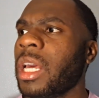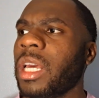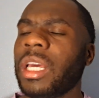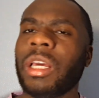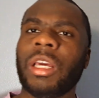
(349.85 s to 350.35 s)

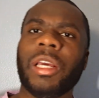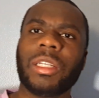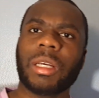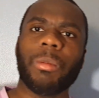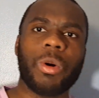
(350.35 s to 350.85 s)
He
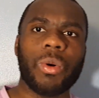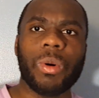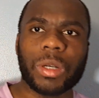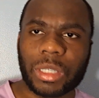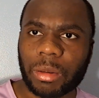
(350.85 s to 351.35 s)
seemed
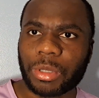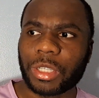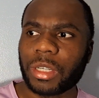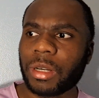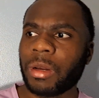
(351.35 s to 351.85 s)
cool or some
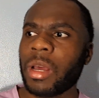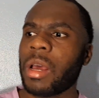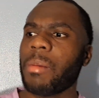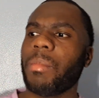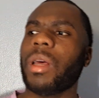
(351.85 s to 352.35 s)
shit,
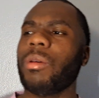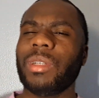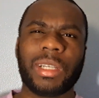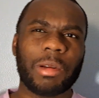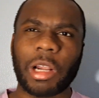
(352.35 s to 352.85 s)
but he
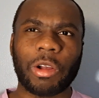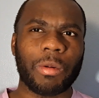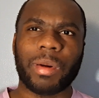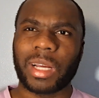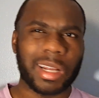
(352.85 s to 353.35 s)
was sitting a little
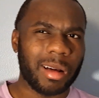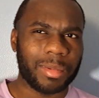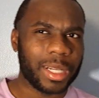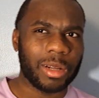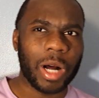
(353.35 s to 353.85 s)
bit, you know, a
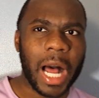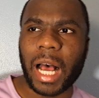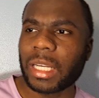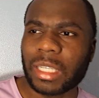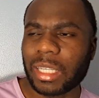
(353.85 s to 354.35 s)
little
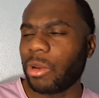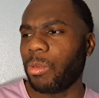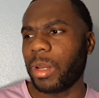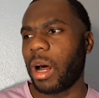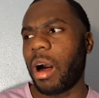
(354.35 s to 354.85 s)
hot, a little
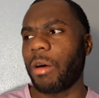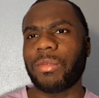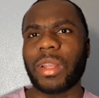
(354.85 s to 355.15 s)
bit off.